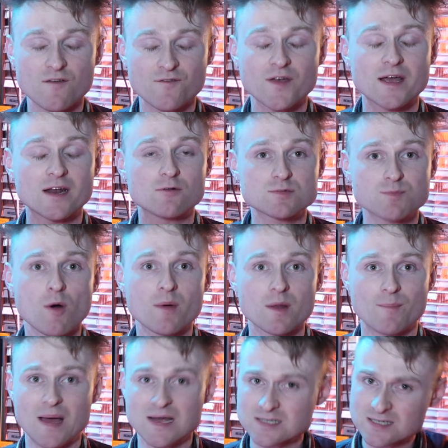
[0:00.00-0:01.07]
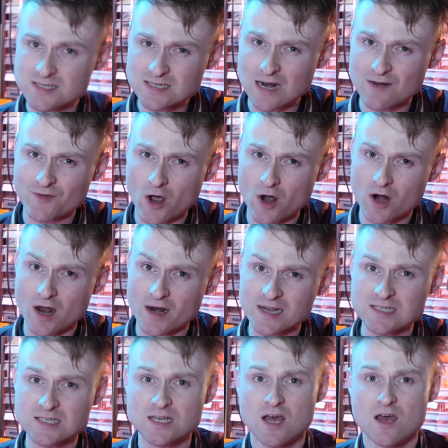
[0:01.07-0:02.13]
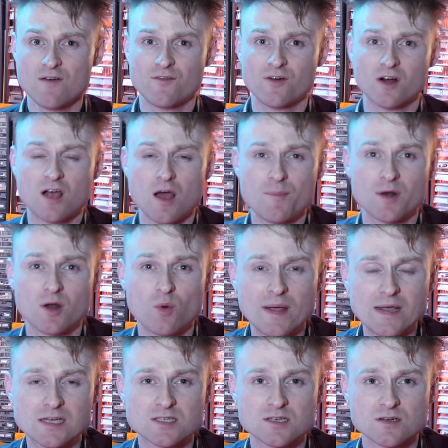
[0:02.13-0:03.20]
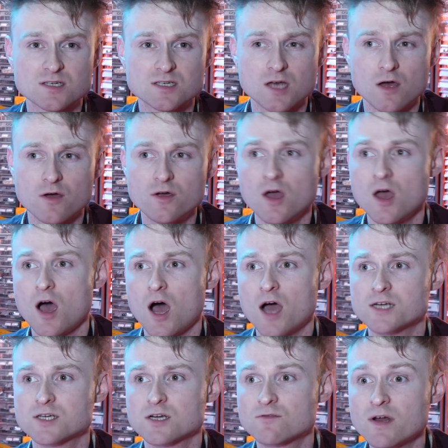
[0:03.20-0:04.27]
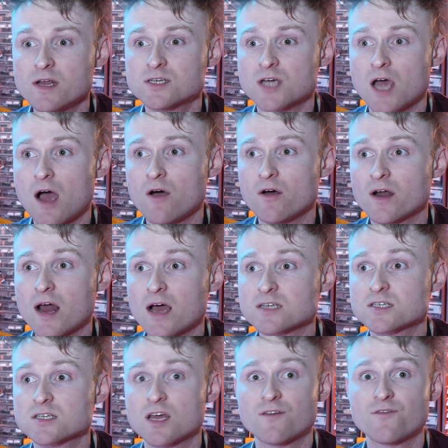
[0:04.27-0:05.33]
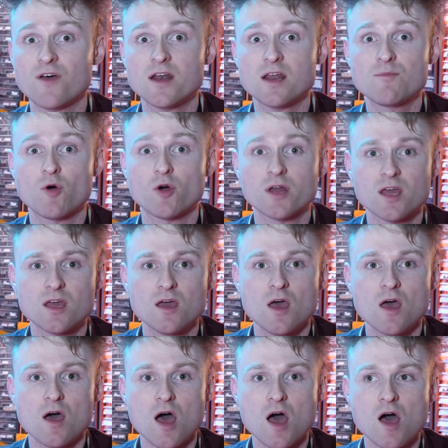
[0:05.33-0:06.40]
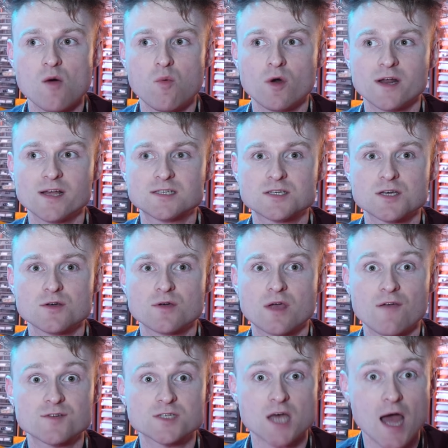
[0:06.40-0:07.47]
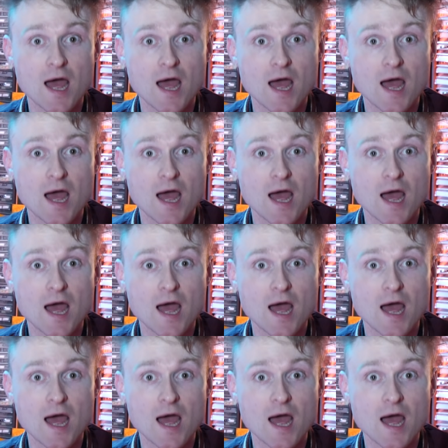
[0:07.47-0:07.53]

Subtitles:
I figured it was probably best, instead of going like this for a couple of weeks or so, I should reach out and ask if anybody wanted to give us a